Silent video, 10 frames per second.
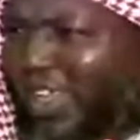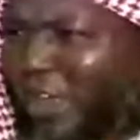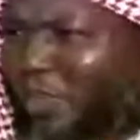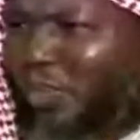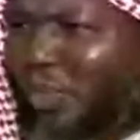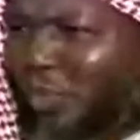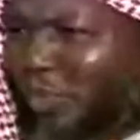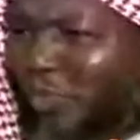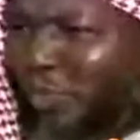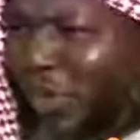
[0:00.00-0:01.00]
for
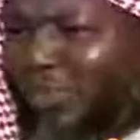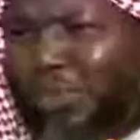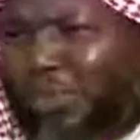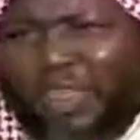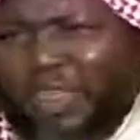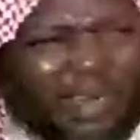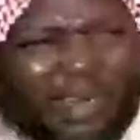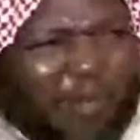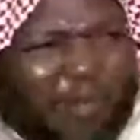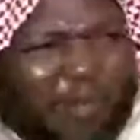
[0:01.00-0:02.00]
some place for
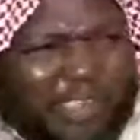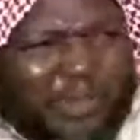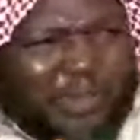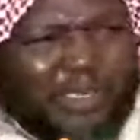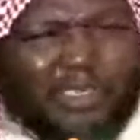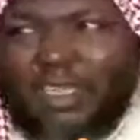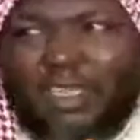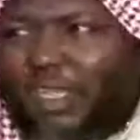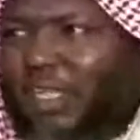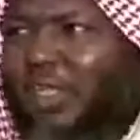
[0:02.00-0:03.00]
England, for Germany,
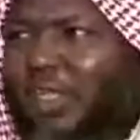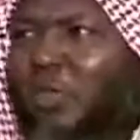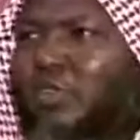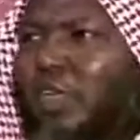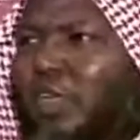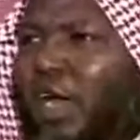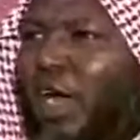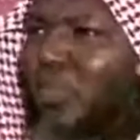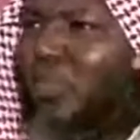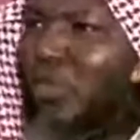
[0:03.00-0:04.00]
you go say,
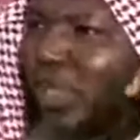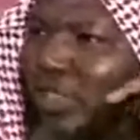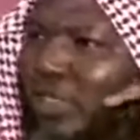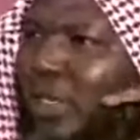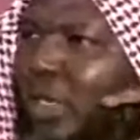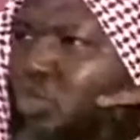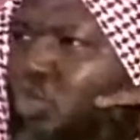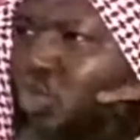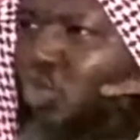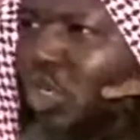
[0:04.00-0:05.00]
so that is not
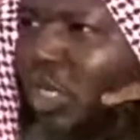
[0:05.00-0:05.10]
true.